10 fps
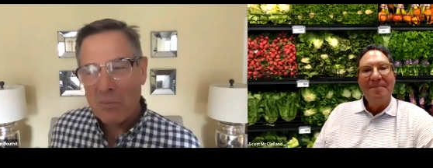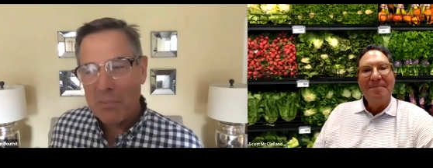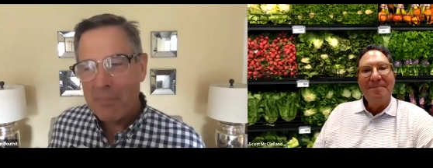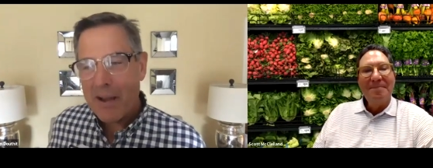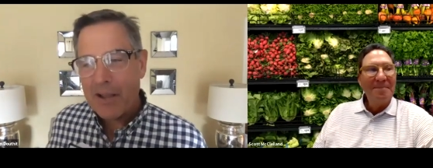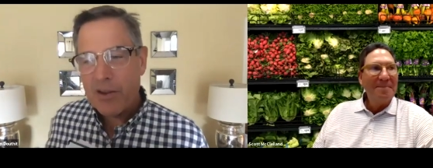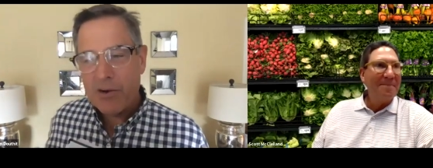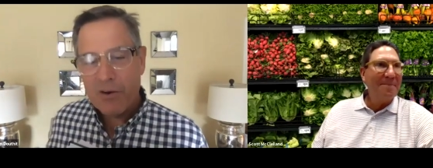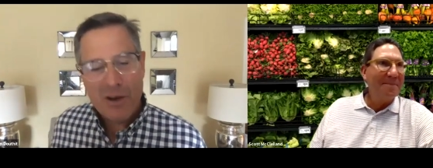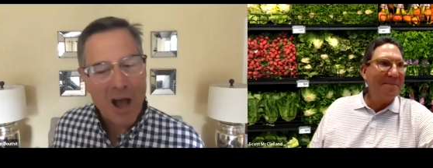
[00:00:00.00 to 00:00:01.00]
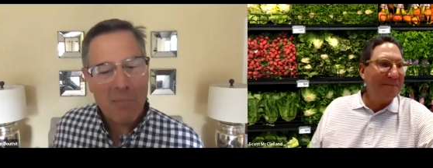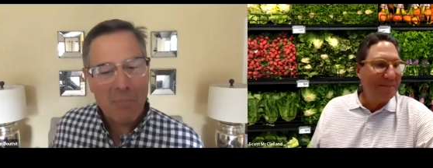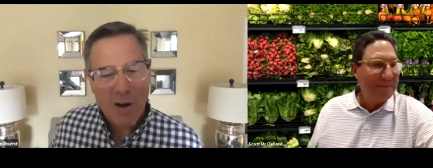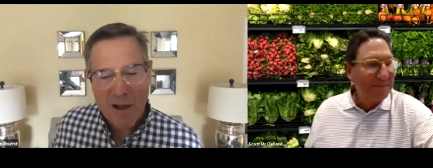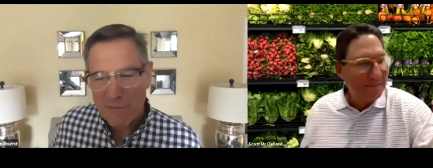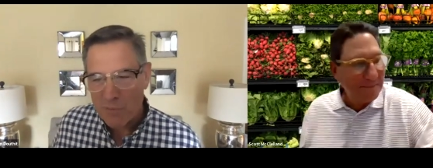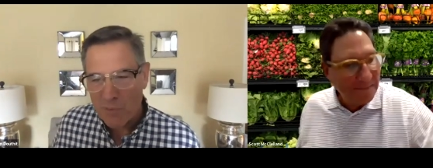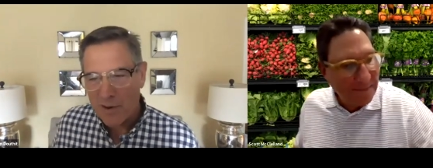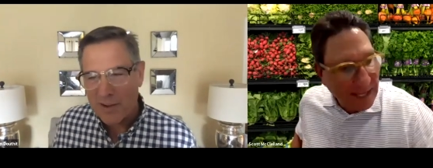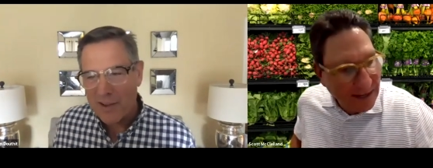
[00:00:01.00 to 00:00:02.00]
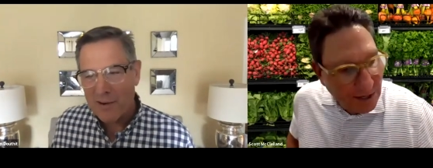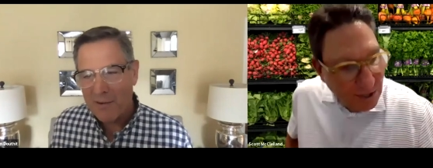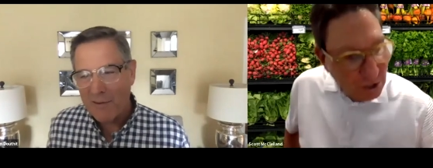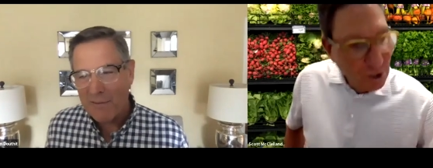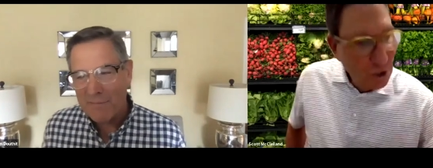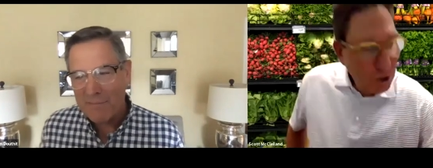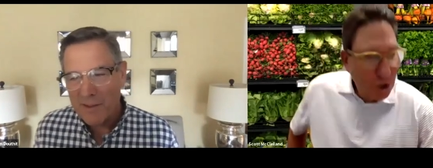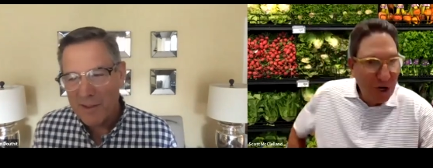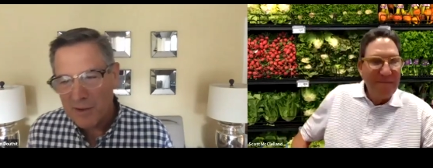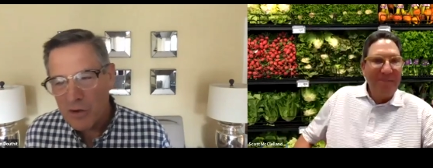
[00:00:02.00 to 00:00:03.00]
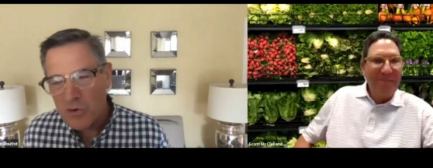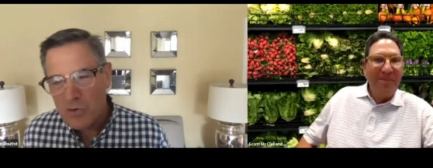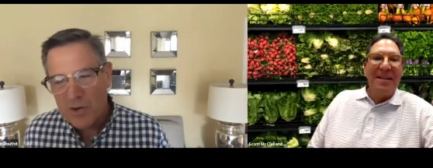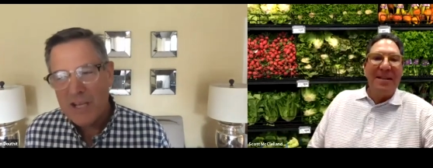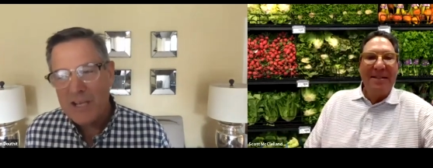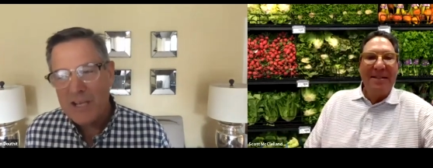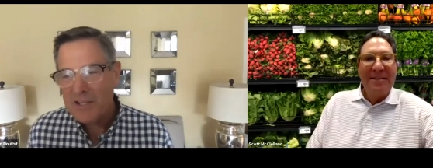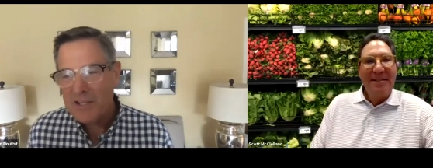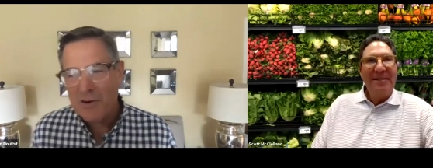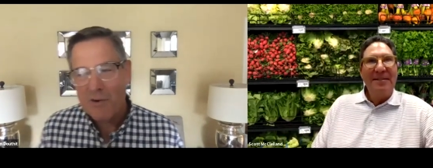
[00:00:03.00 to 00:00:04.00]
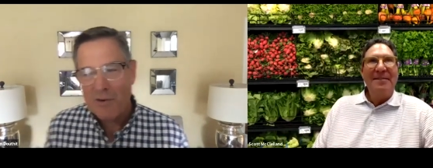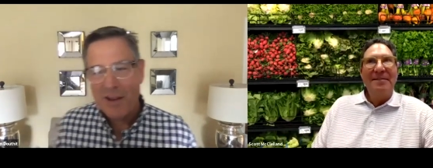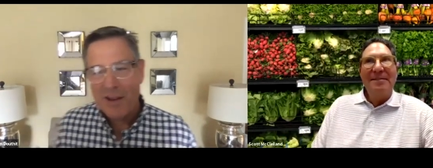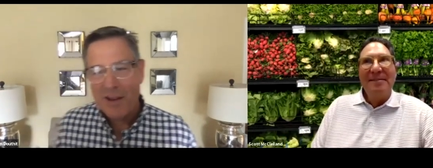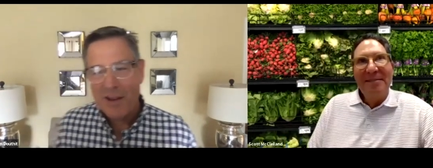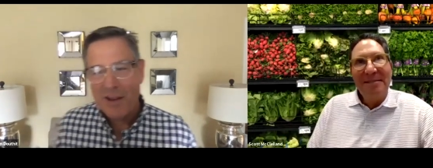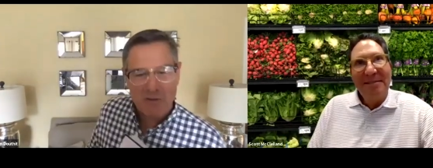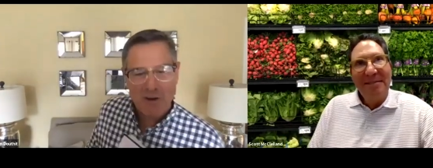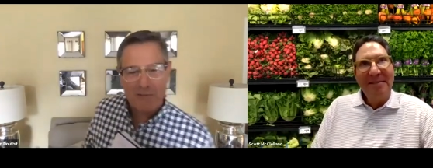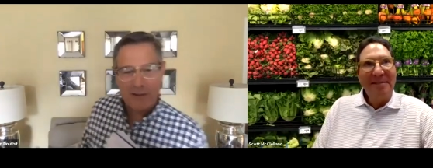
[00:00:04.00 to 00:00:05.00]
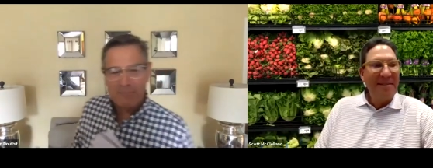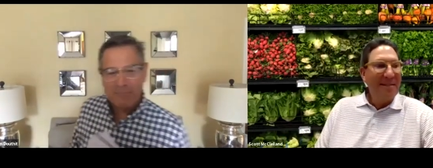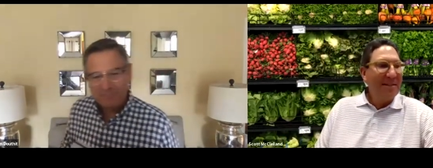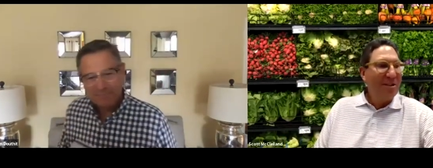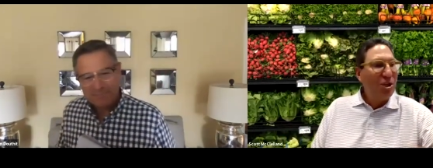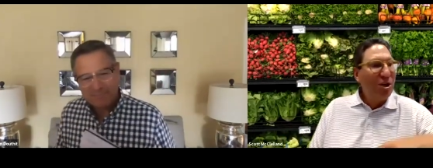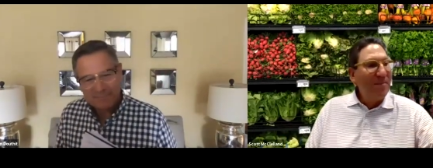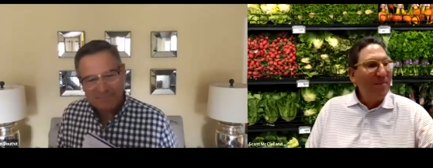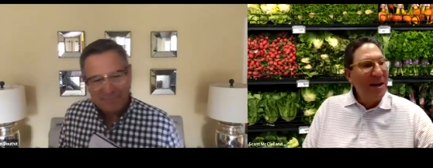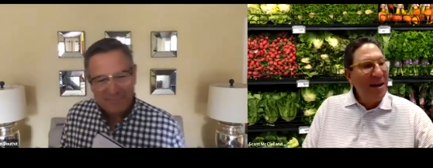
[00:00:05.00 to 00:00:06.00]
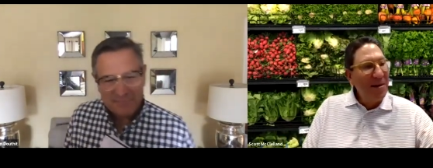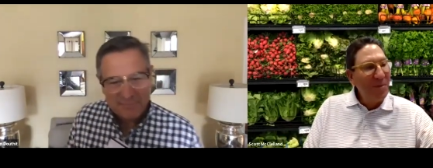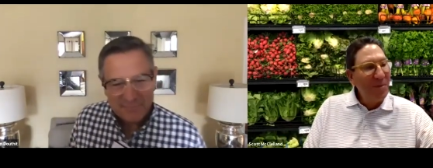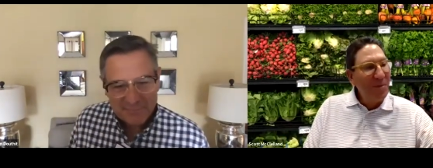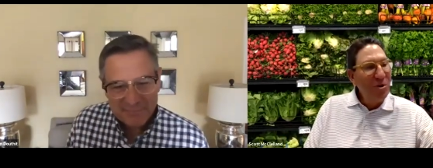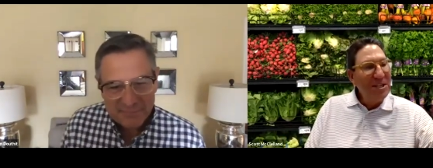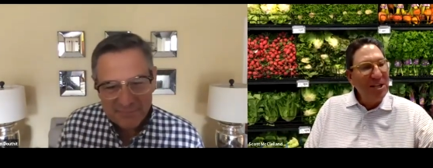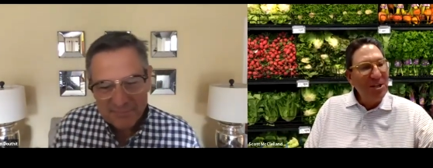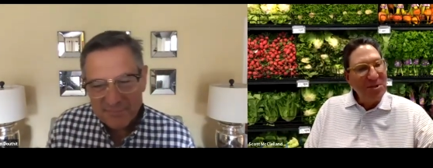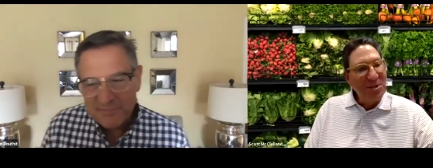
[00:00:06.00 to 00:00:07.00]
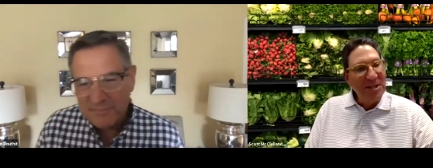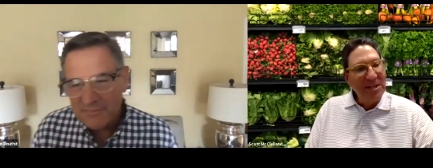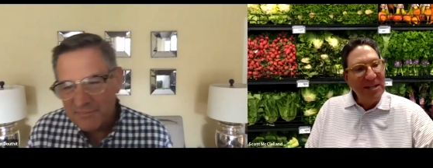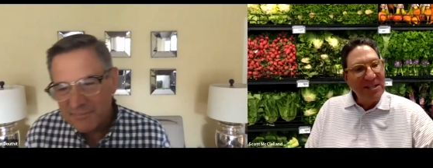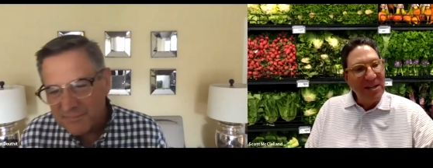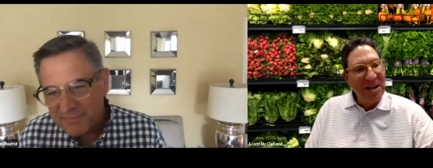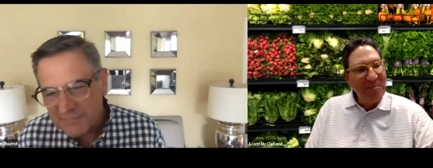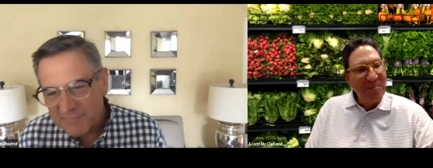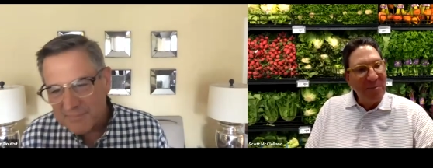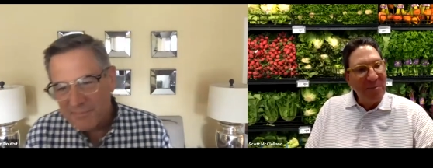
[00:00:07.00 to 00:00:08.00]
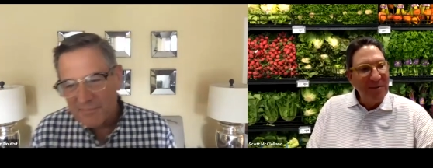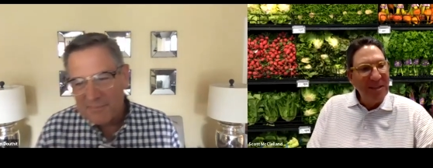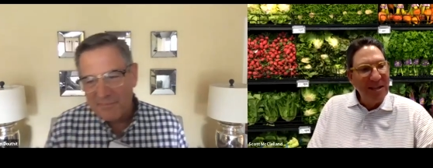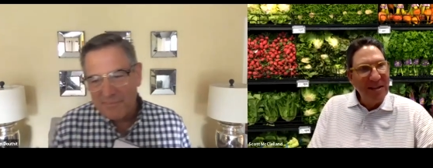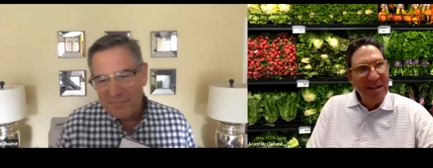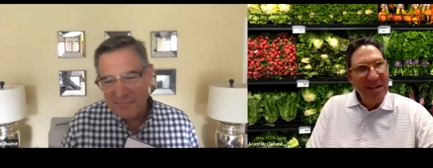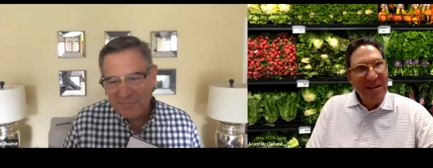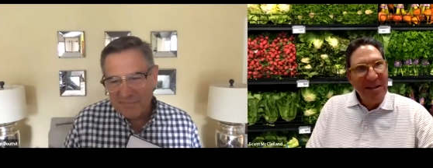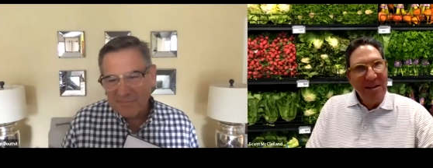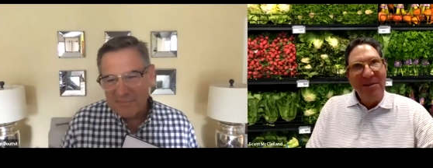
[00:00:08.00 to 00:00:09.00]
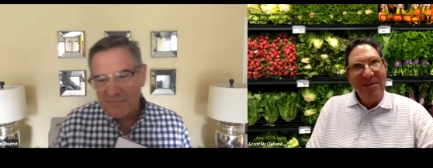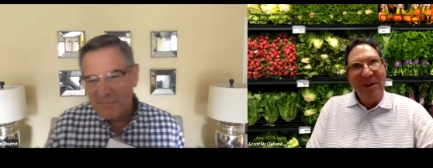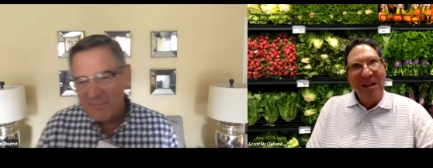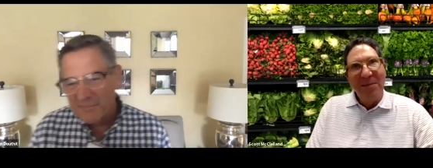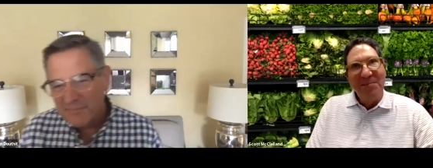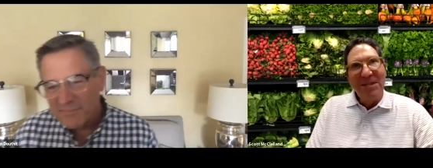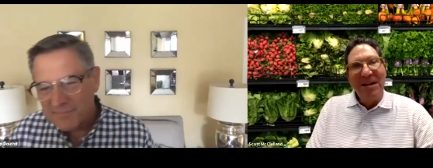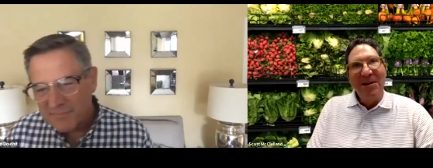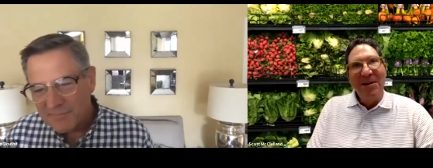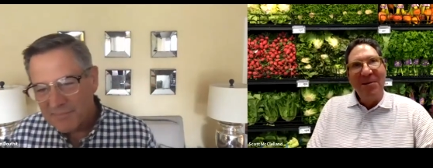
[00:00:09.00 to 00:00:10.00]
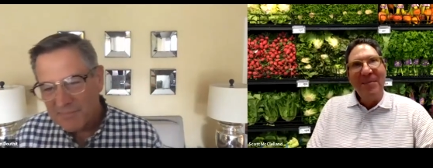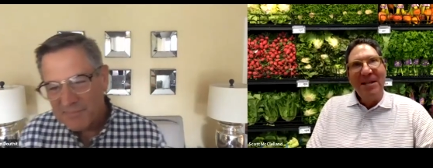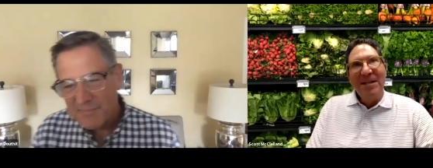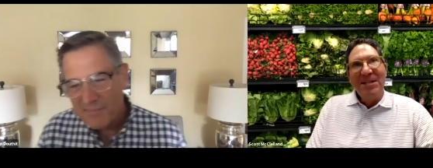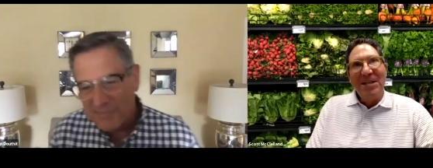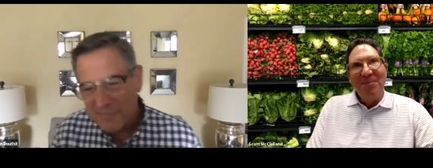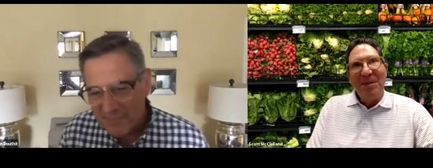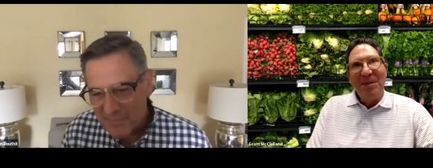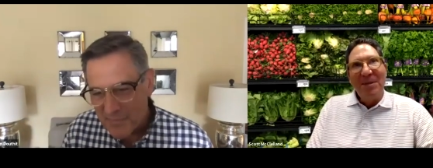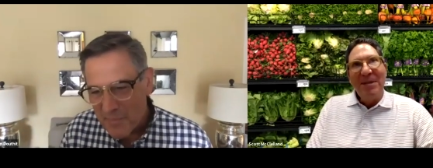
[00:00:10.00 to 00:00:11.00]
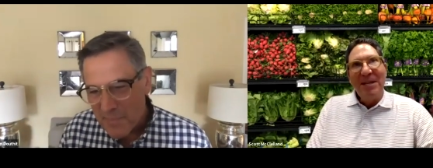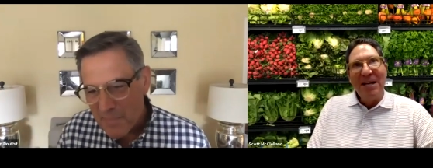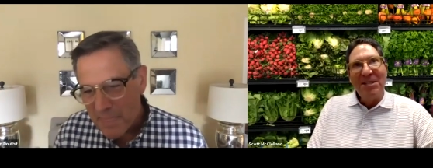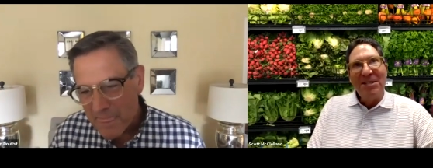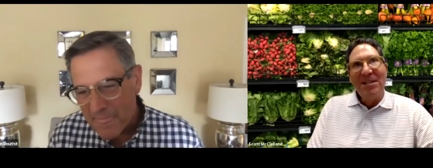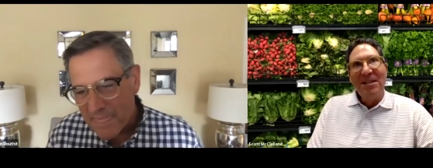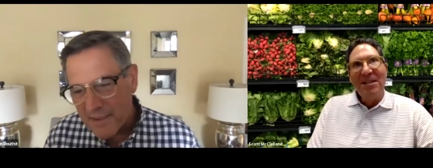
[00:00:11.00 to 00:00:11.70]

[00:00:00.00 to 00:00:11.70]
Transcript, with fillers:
Speaker 1: bit about your nonprofit work? You know, uh, sure. Good Reason or any other things you're involved in? Sure.
Speaker 2: Um, Good Reason Houston is a nonprofit that we developed um, simply because